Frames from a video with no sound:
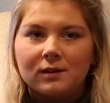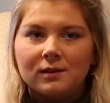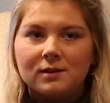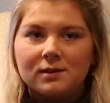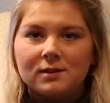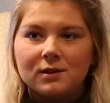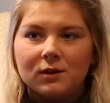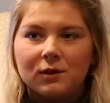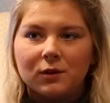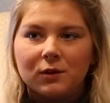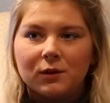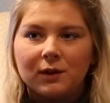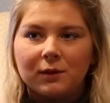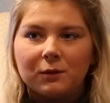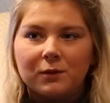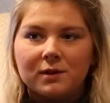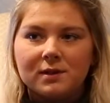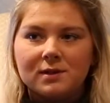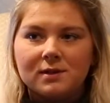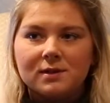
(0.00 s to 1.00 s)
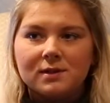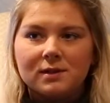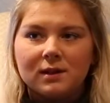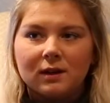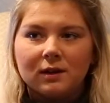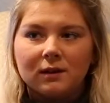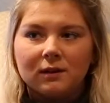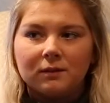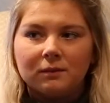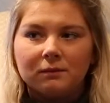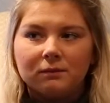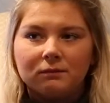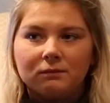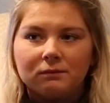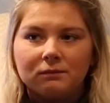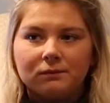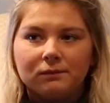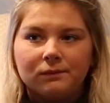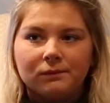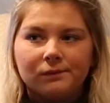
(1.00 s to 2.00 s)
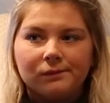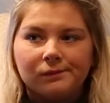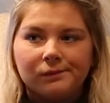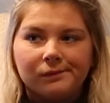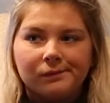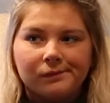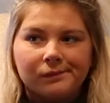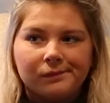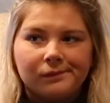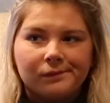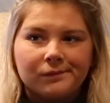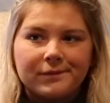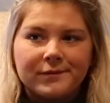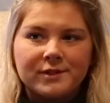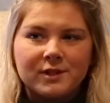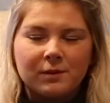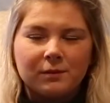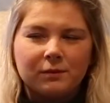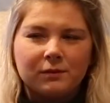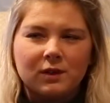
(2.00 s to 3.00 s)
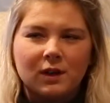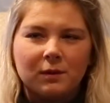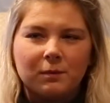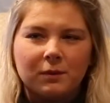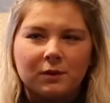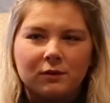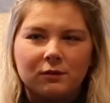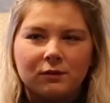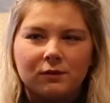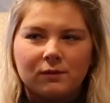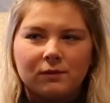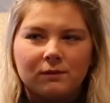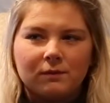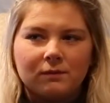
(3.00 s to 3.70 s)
So it was some type of,